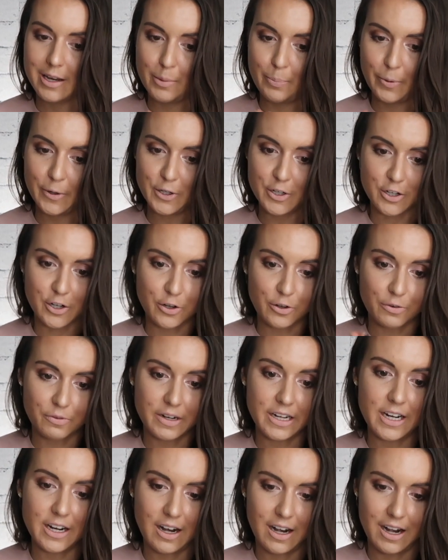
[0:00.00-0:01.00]
and to put your
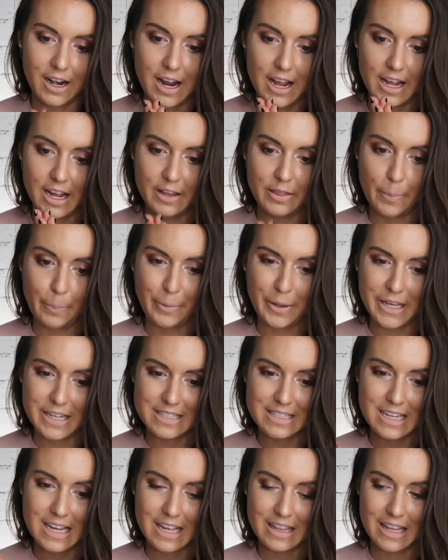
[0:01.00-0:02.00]
career in the
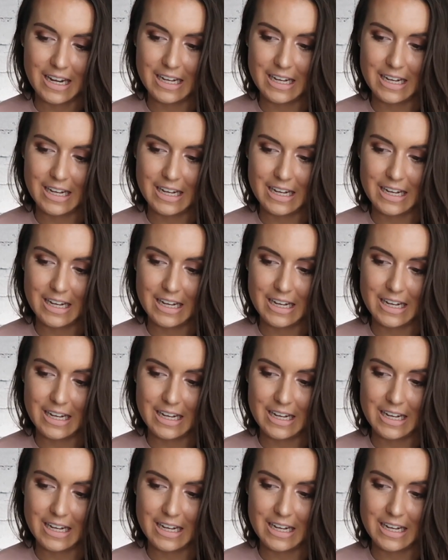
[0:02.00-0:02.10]
place